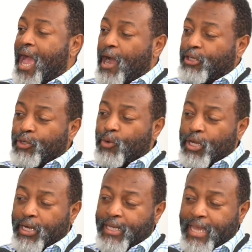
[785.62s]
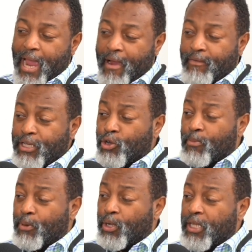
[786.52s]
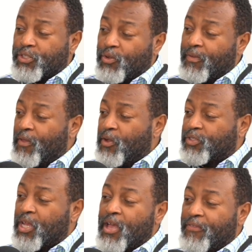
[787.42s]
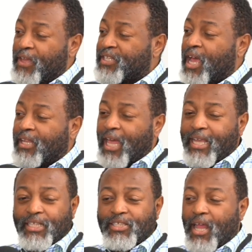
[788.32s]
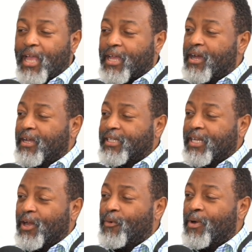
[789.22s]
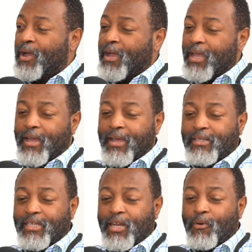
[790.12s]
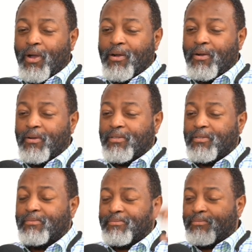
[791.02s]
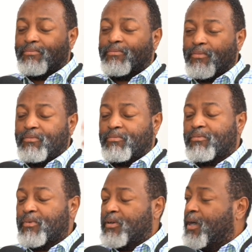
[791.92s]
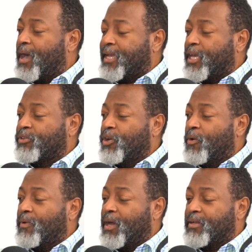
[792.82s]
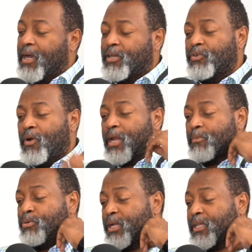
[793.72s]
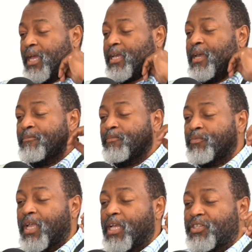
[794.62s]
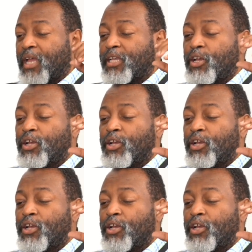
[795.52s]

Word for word: how you were going to carry your bullets on those things. Like it's like a you know, eh, you know. Uh, I do not know. I don't know how to put it. Like it's like